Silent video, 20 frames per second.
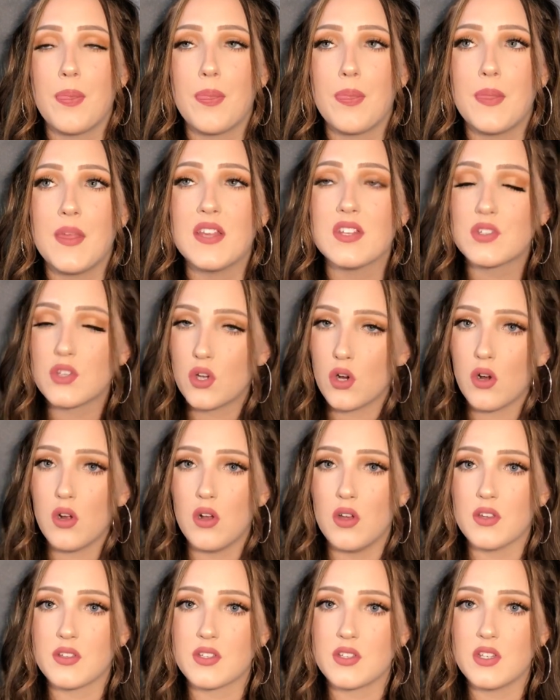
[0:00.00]
these
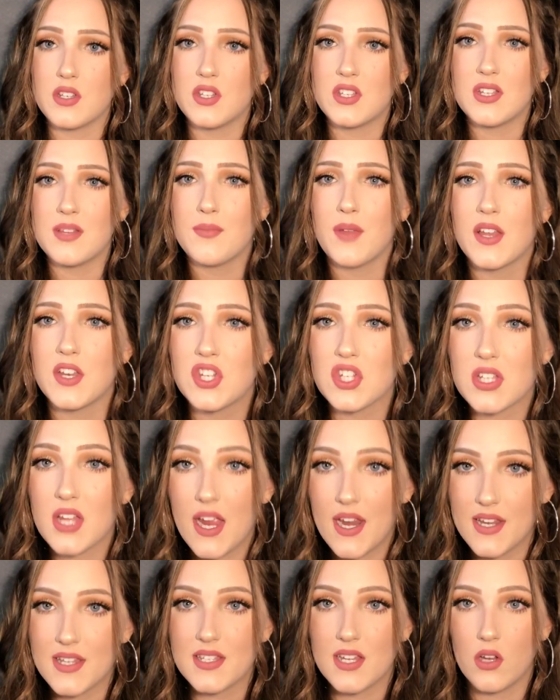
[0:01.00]
girls seem like just
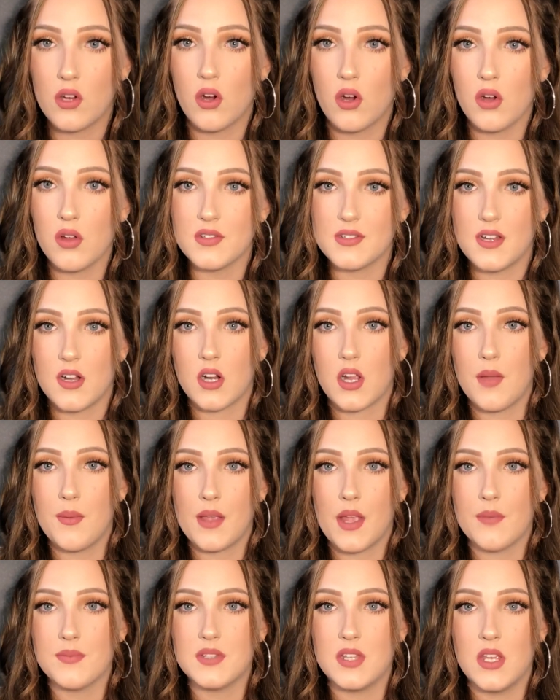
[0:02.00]
innocent girls that are
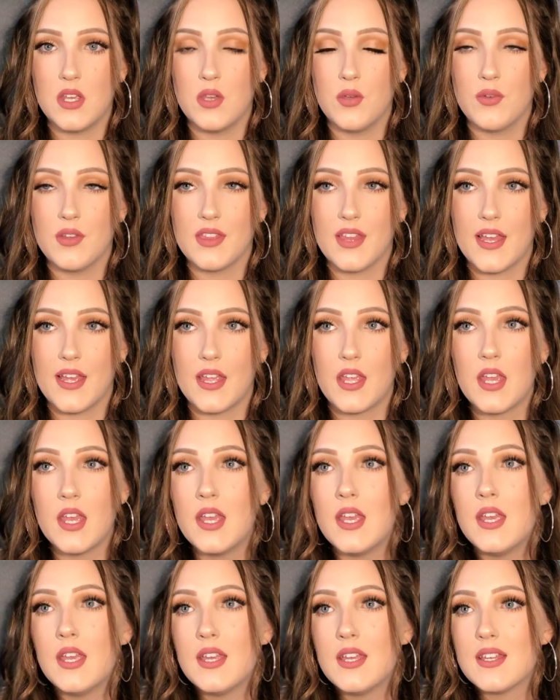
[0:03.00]
coming up to you and like
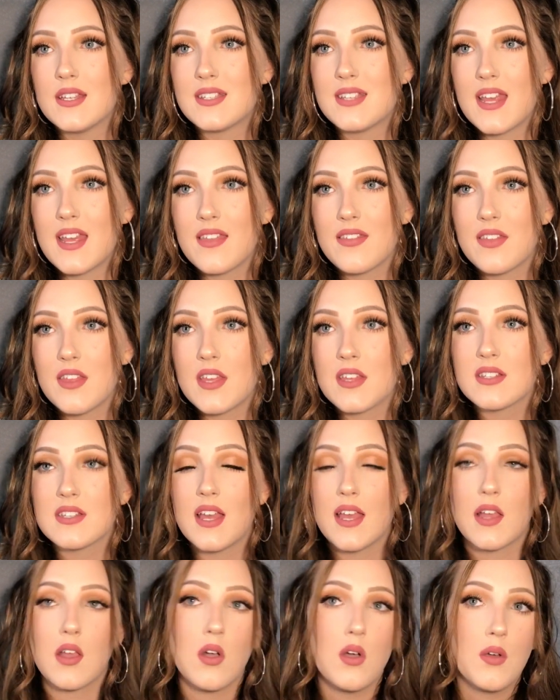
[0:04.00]
saying things
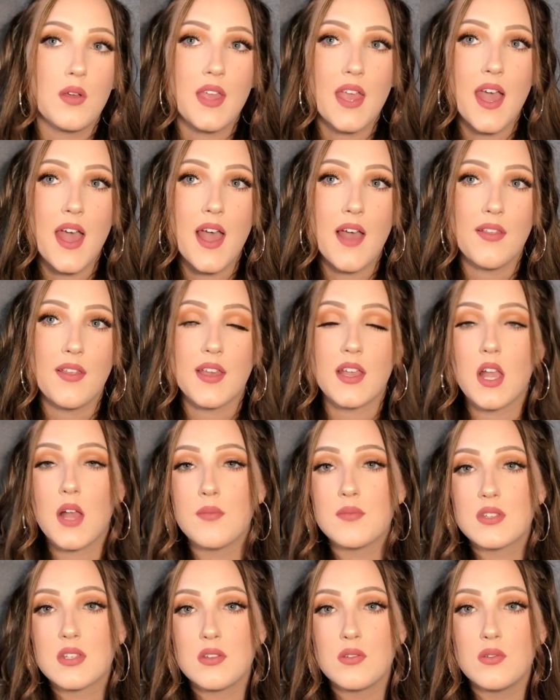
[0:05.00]
like, oh yeah, like
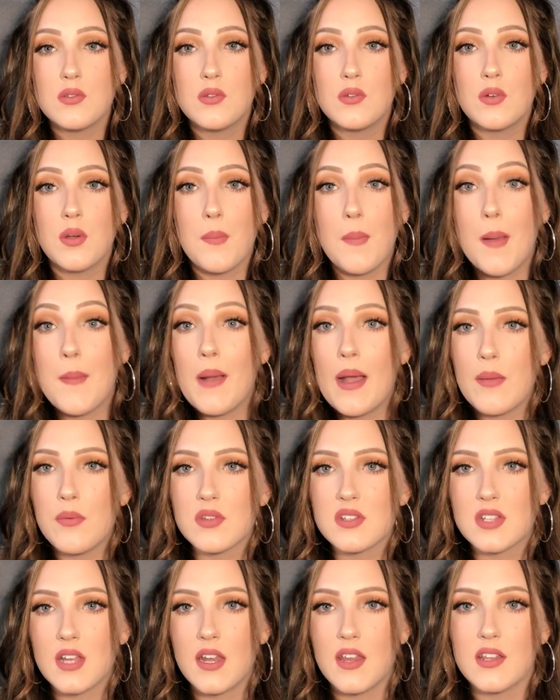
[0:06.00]
come to my Bible
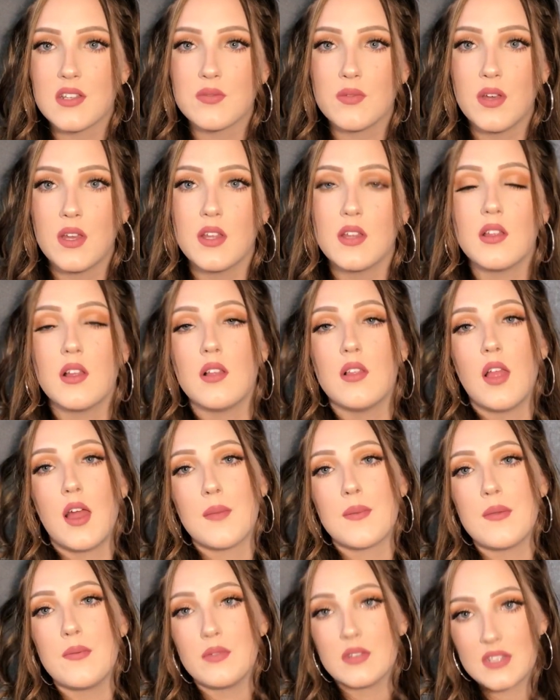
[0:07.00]
study. That's what a lot
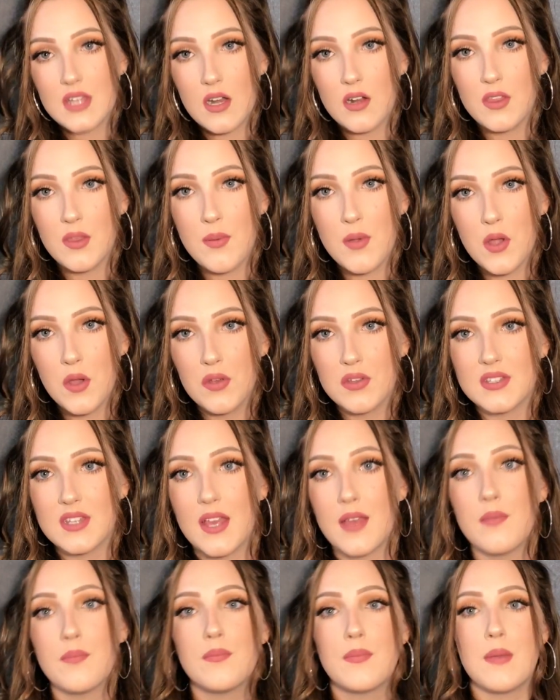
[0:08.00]
of people said on the post,
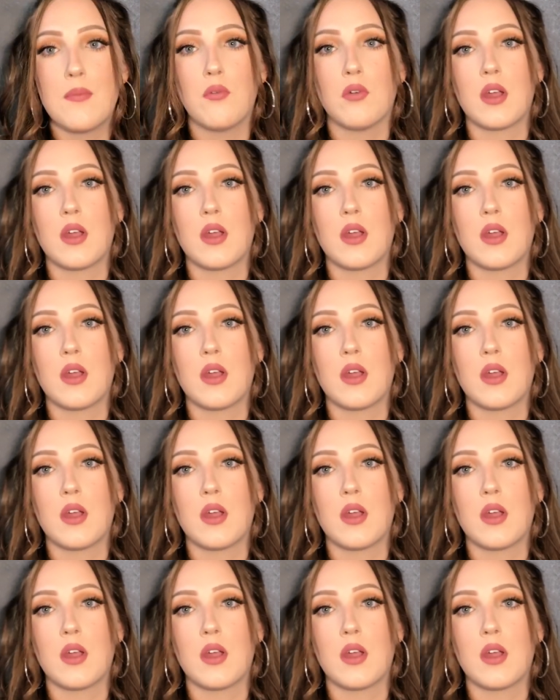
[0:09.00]
that people